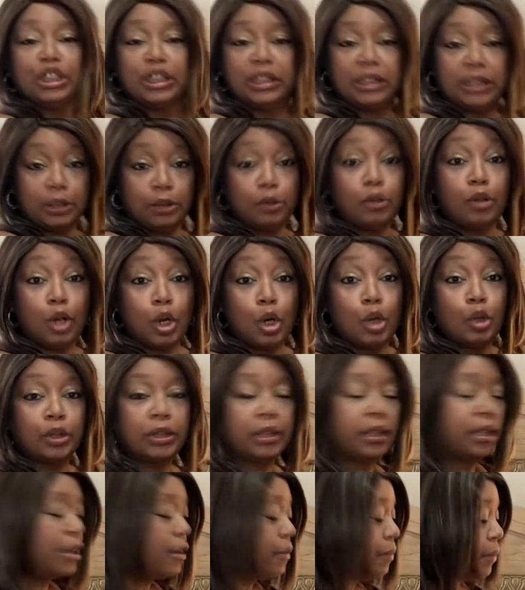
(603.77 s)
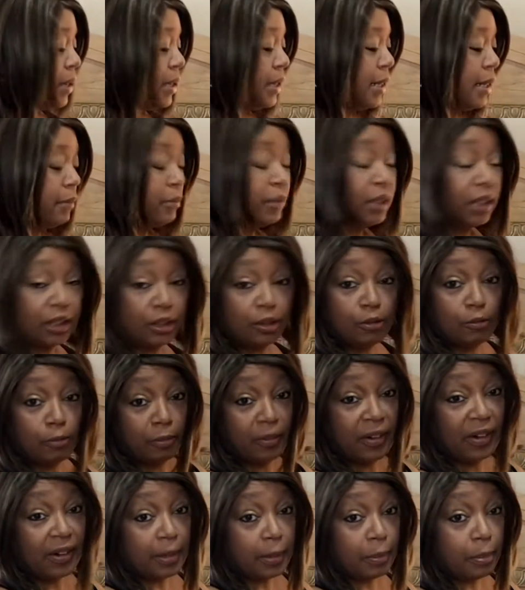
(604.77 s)
She's still holding up, and I'm
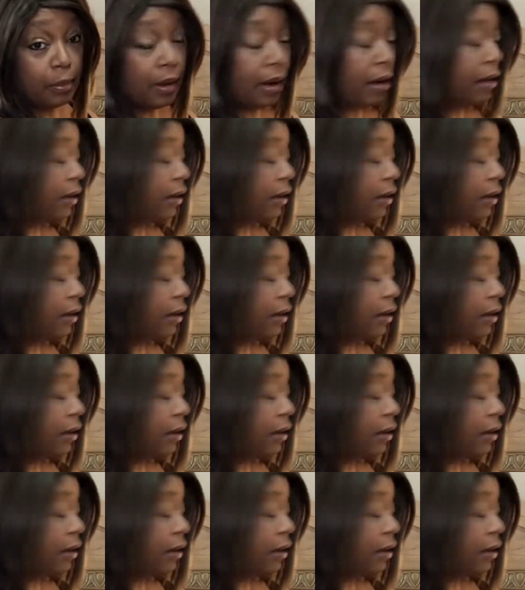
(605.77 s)
still very